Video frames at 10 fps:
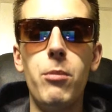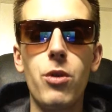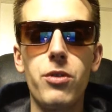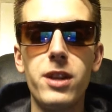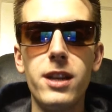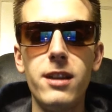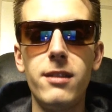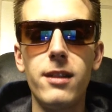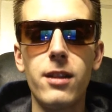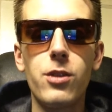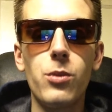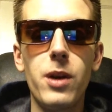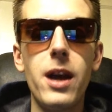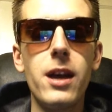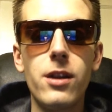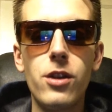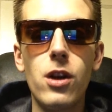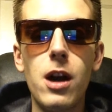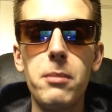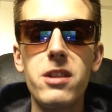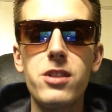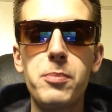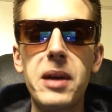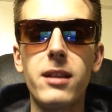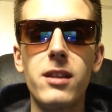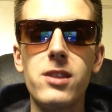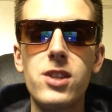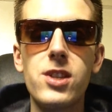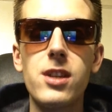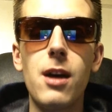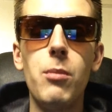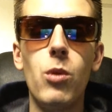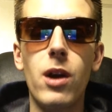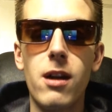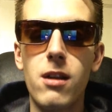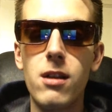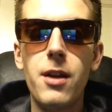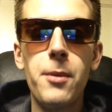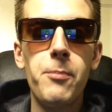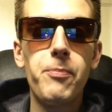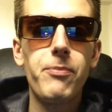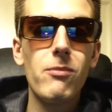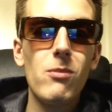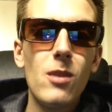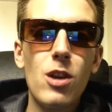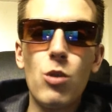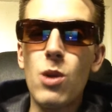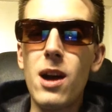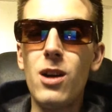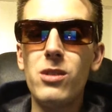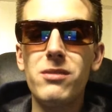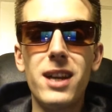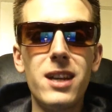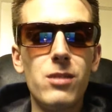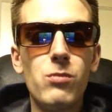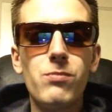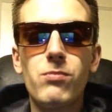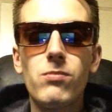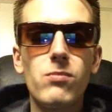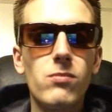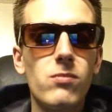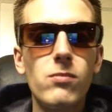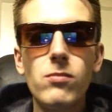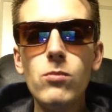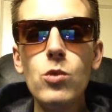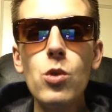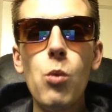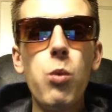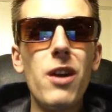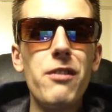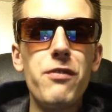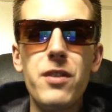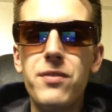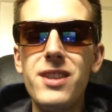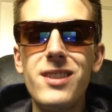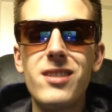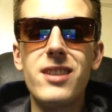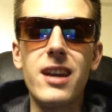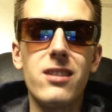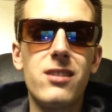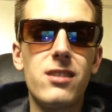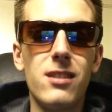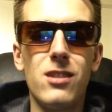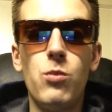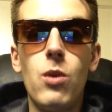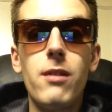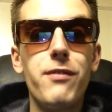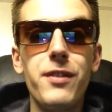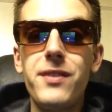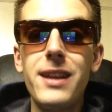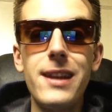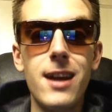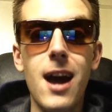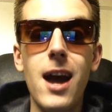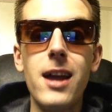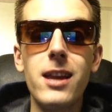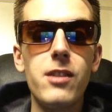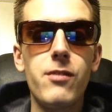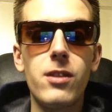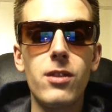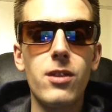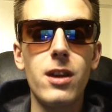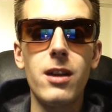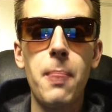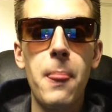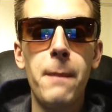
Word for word: more than he did at the weigh-in. You know, I'm expecting somewhere around like 156 to 159, even. Okay,